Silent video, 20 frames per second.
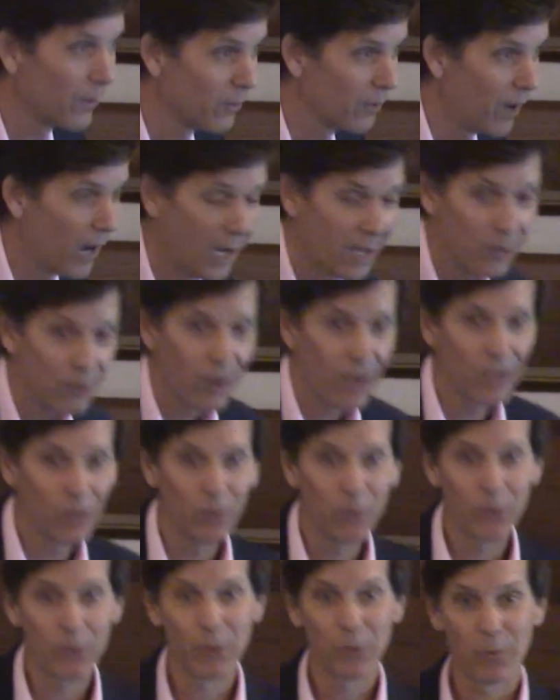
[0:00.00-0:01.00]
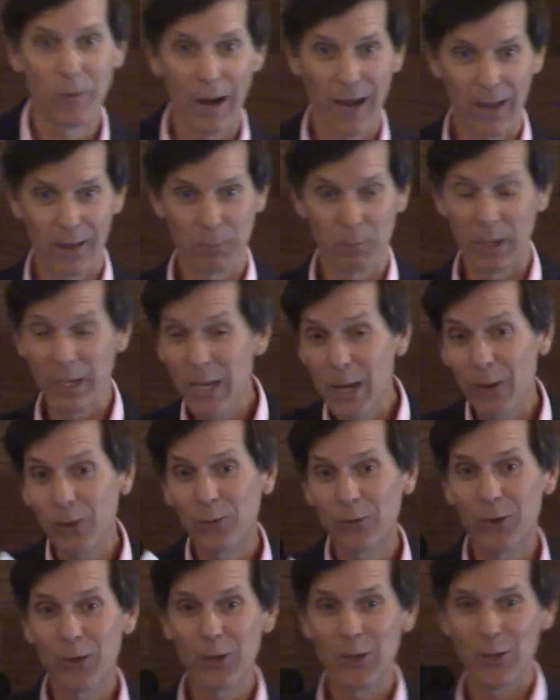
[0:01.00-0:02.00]
undiluted wrath. But here's the
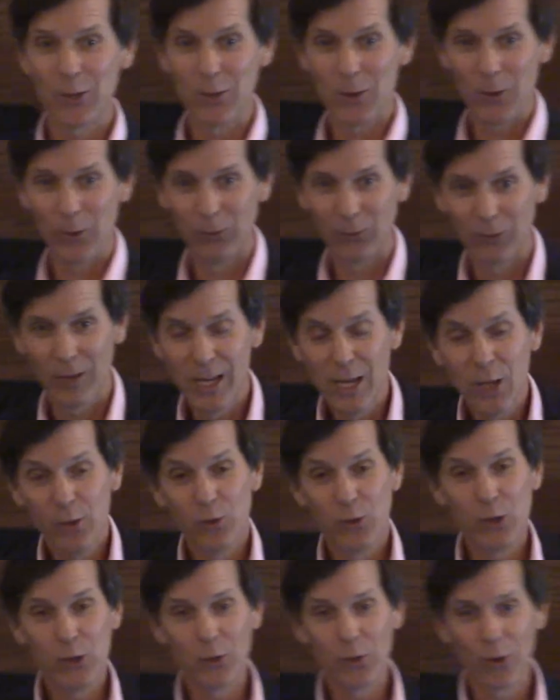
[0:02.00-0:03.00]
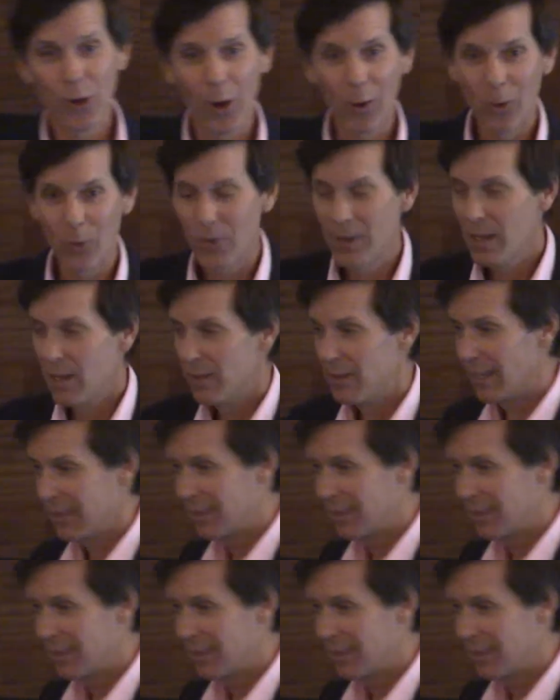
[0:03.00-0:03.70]
good news. Do you know that the